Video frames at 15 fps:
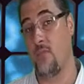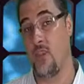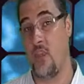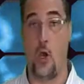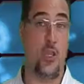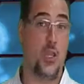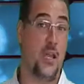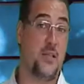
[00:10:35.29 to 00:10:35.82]

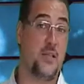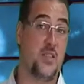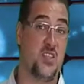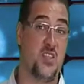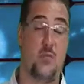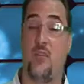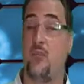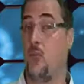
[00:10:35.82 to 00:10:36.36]
The online
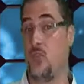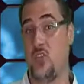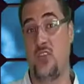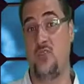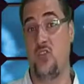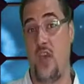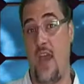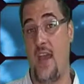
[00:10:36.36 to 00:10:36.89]
system, of course,
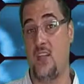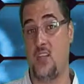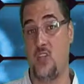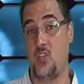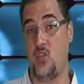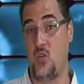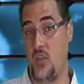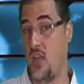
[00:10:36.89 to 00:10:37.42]
gives you
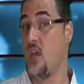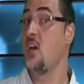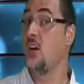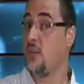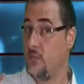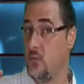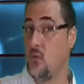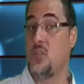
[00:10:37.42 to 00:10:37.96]
access to the
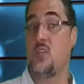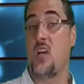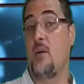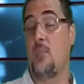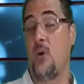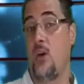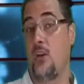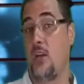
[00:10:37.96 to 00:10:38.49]
full
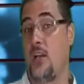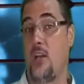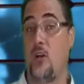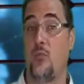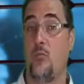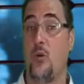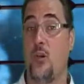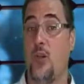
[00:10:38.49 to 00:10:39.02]
SAIPA online
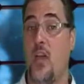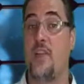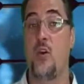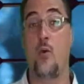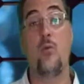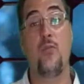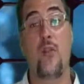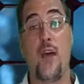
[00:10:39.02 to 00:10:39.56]
logbook, and the
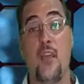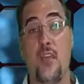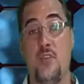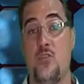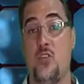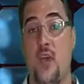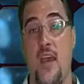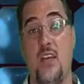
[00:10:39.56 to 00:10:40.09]
offline
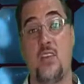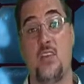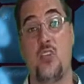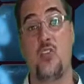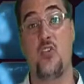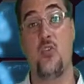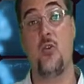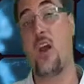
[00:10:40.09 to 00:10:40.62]
gives you access
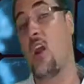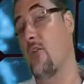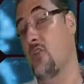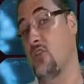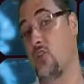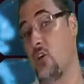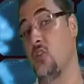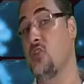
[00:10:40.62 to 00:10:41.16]
to your
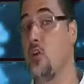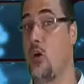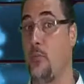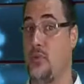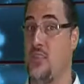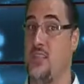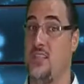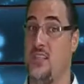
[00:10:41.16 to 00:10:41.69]
current chosen
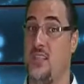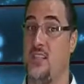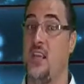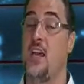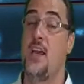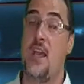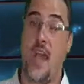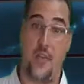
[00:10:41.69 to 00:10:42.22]
competencies
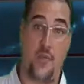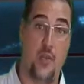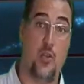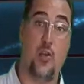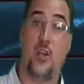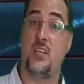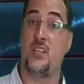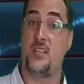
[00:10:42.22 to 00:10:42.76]
and the
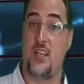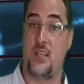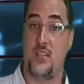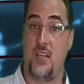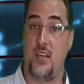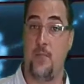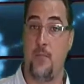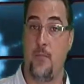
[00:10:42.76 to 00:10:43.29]
Learning
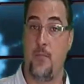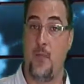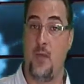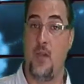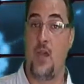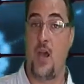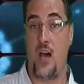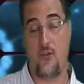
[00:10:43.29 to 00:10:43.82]
Center.
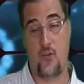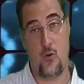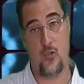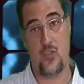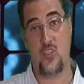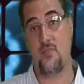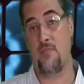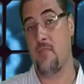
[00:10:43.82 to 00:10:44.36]
Of
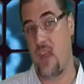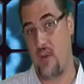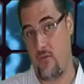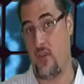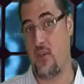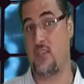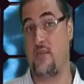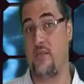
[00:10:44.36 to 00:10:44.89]
course,
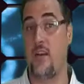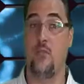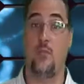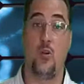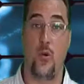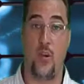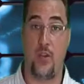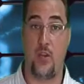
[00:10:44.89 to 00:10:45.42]
everything is
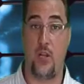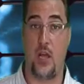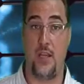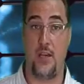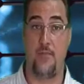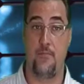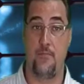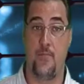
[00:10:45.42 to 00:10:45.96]
available when online.